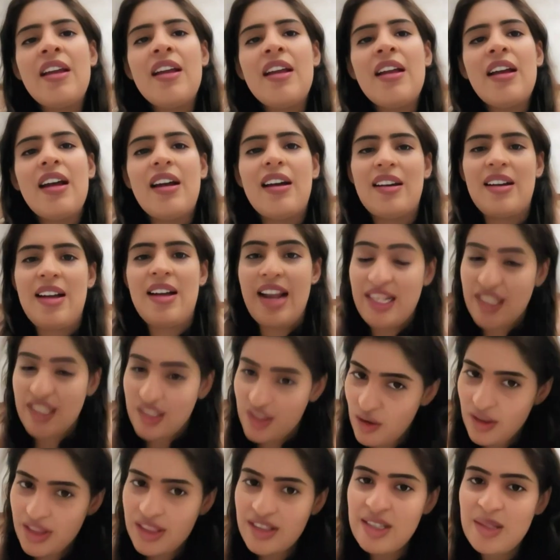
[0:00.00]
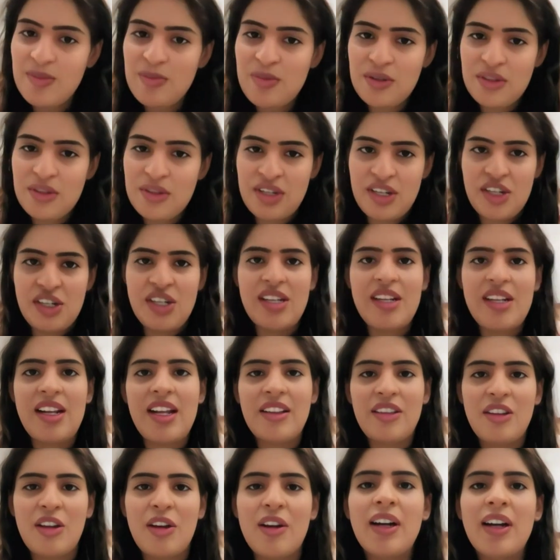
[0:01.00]
I saw this position. I
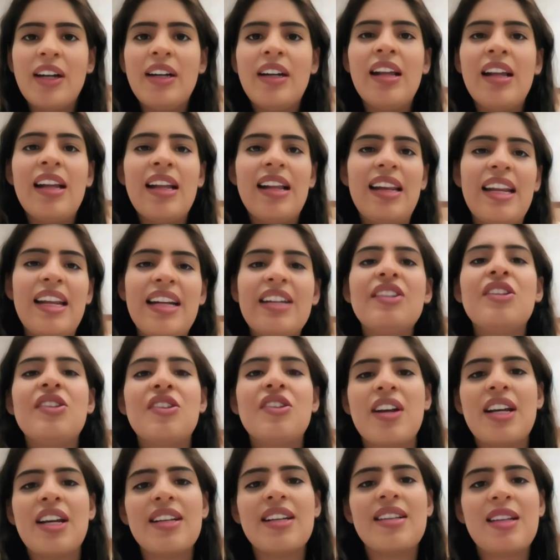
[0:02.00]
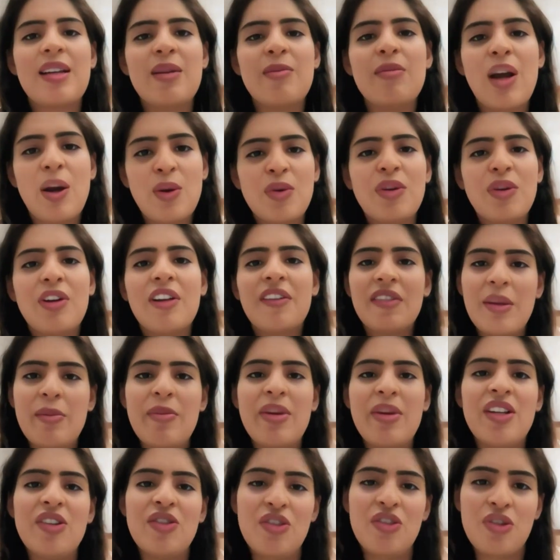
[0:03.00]
thought, let's try some out of the
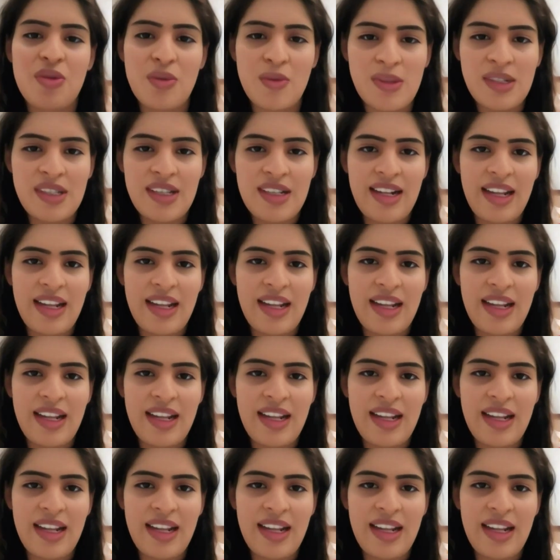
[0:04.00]
bench roles.